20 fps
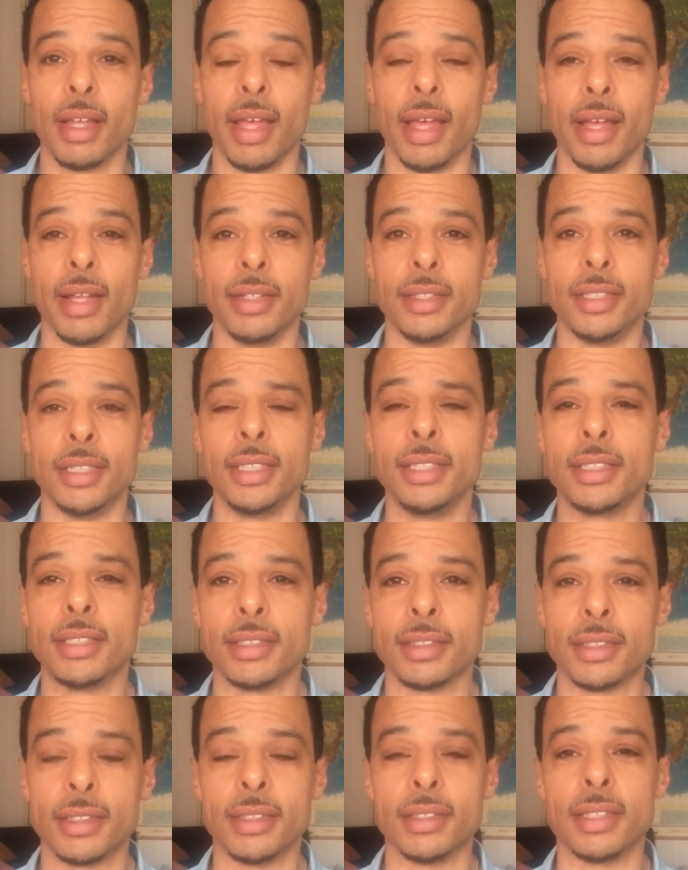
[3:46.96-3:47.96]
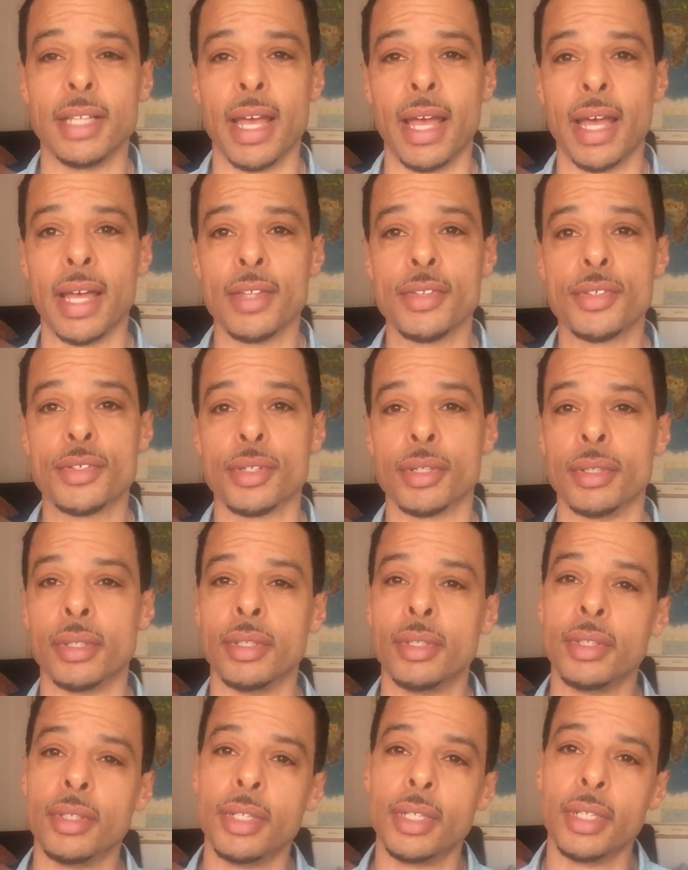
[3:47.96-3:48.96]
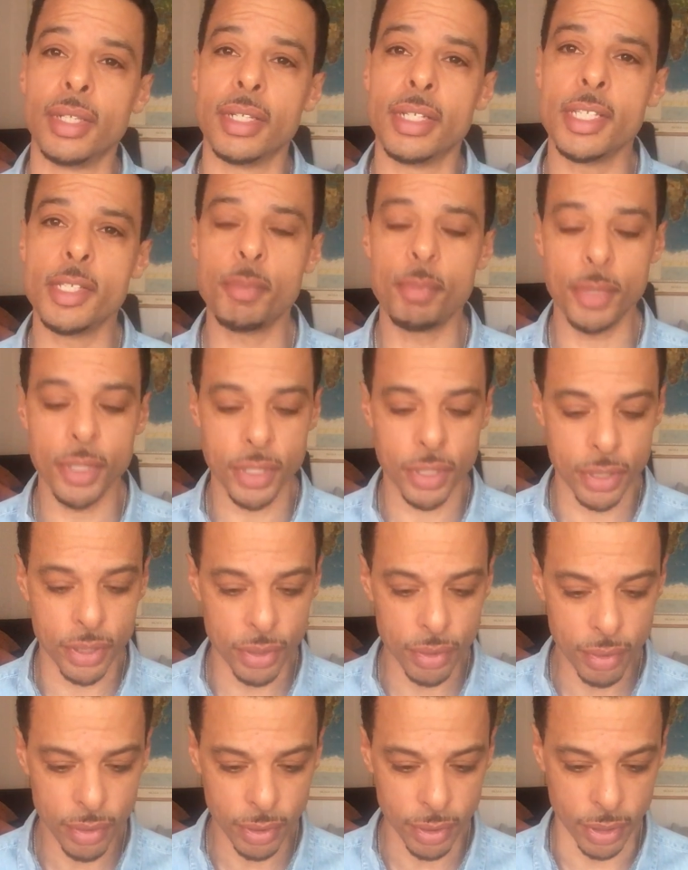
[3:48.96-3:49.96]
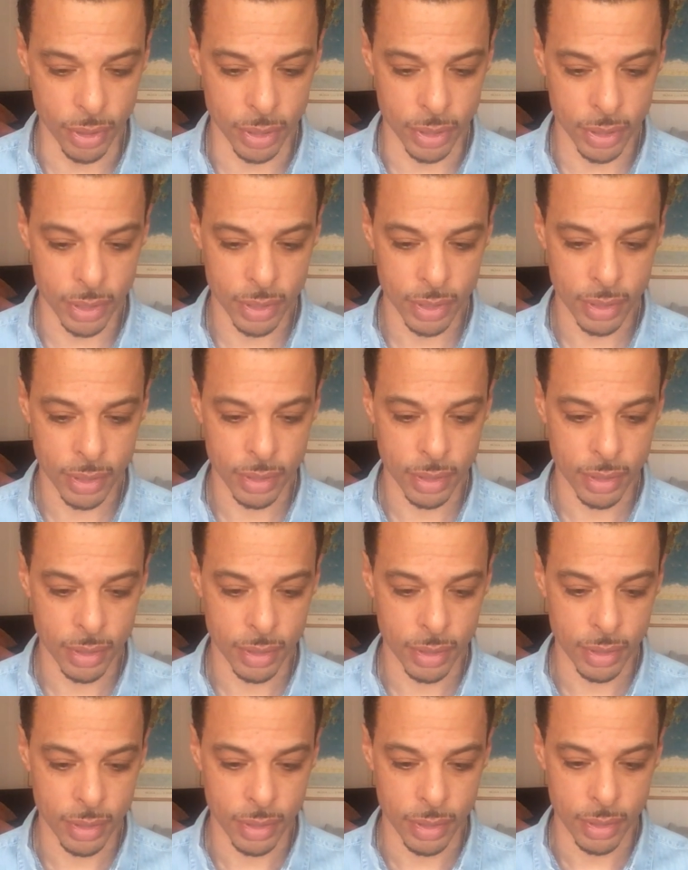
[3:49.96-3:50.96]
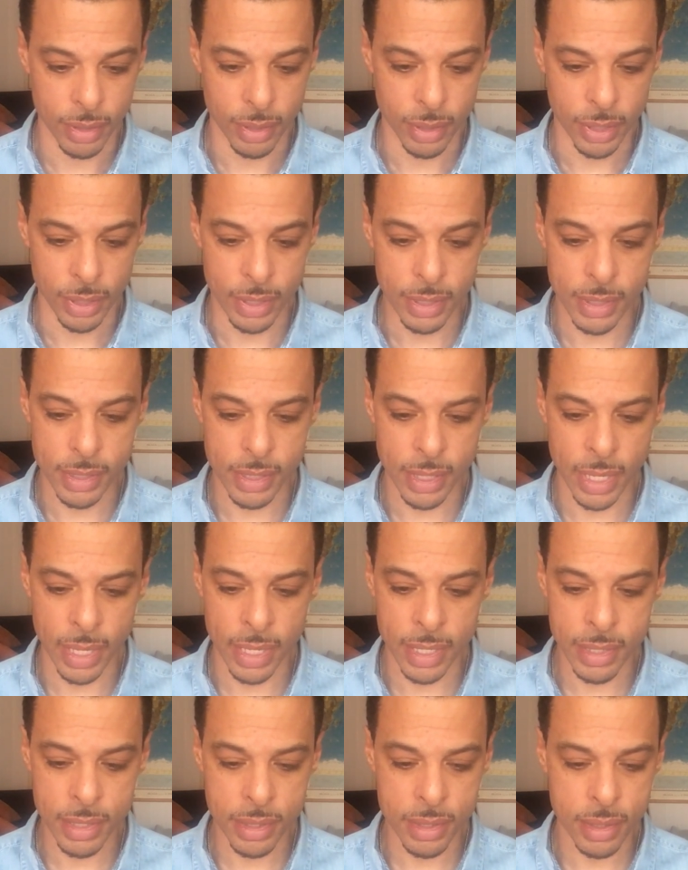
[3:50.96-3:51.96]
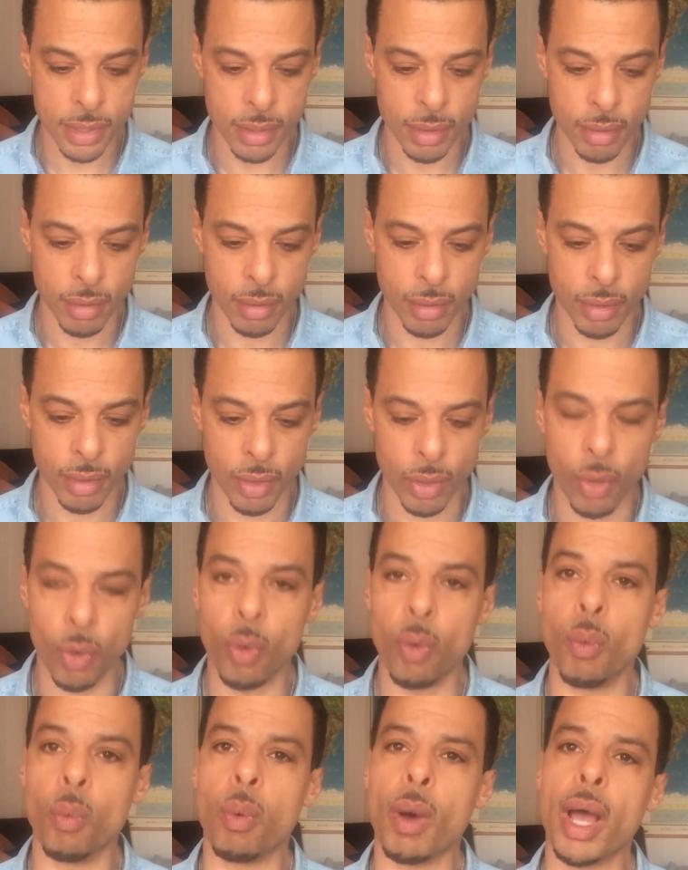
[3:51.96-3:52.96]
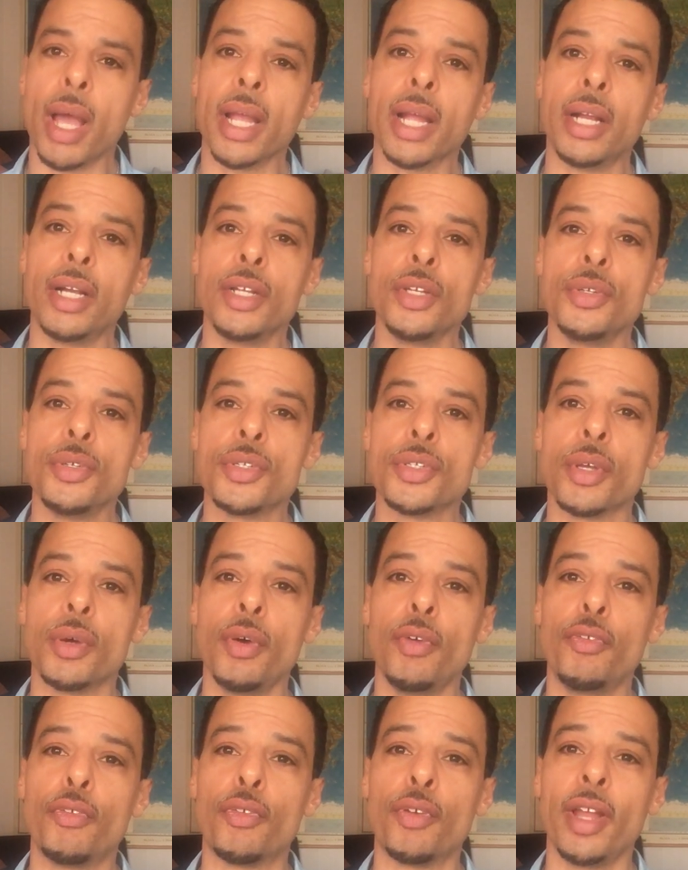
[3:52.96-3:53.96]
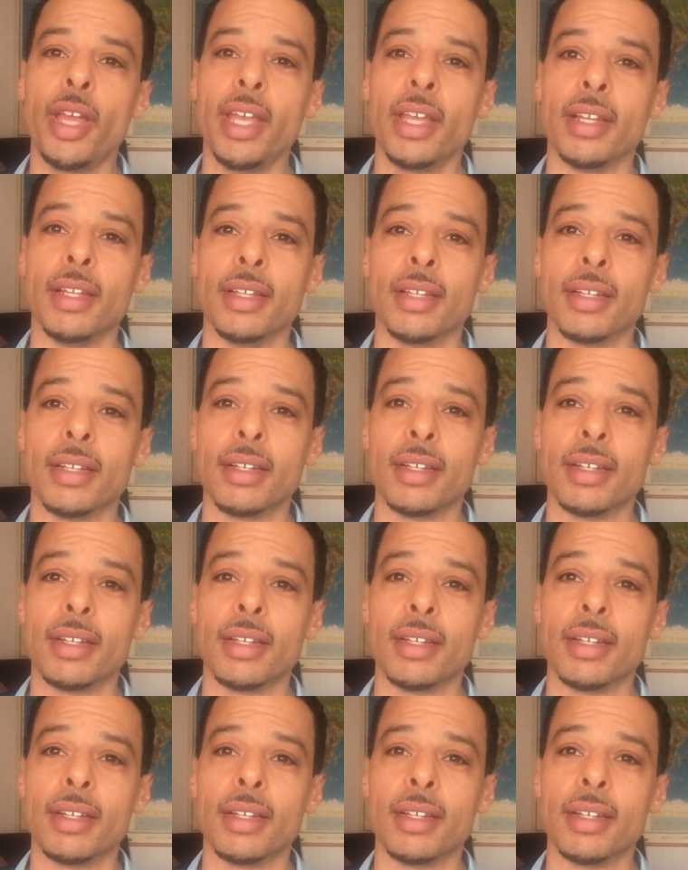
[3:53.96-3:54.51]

And Jesus' answer is peculiar. He says, Why are you so afraid?